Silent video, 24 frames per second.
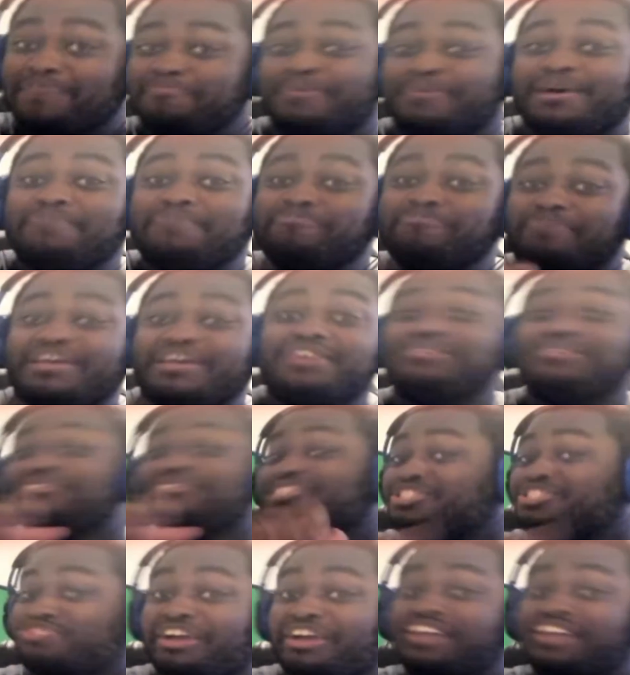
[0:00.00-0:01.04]
butt beetle
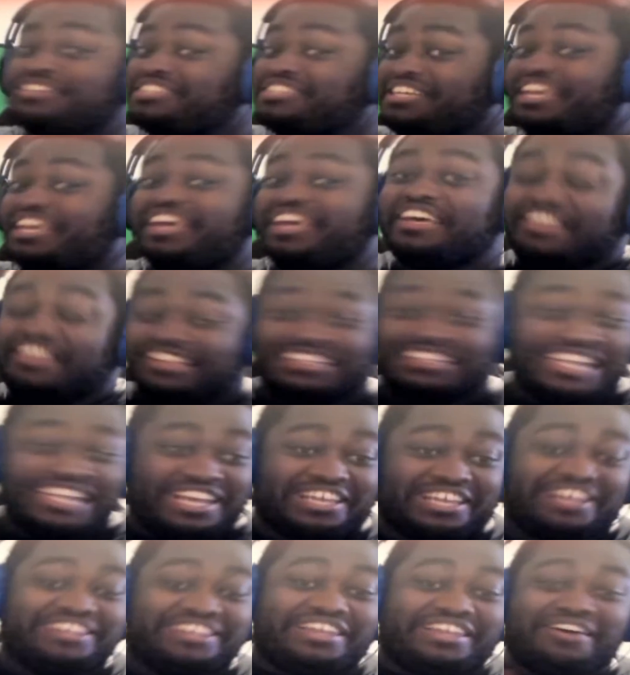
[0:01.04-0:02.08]
strikes again,
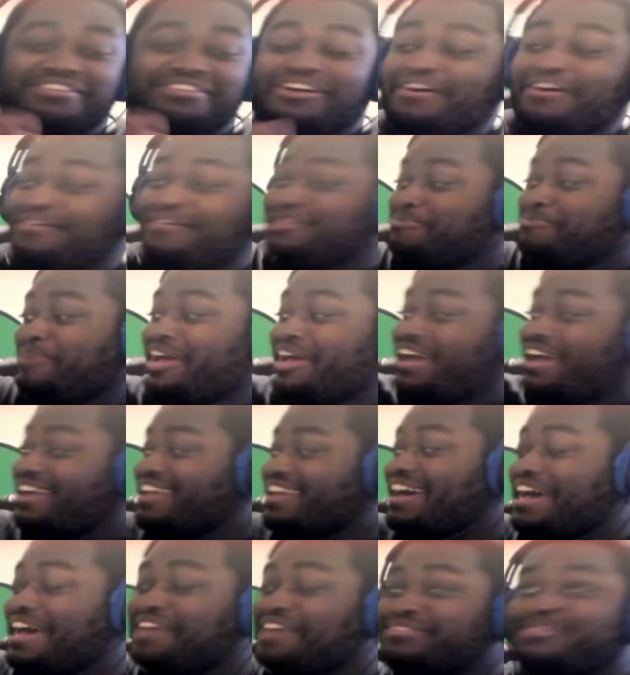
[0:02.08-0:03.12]
taking down all the bad
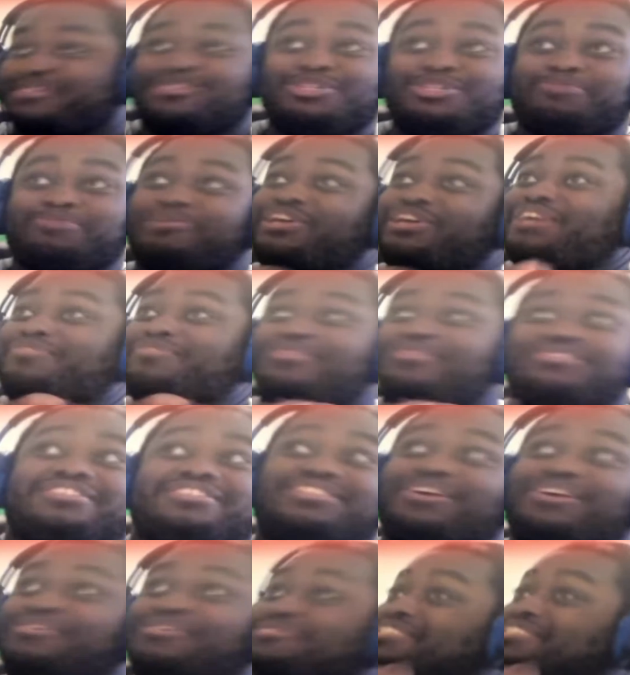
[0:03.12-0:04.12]
guys the superheroes don't.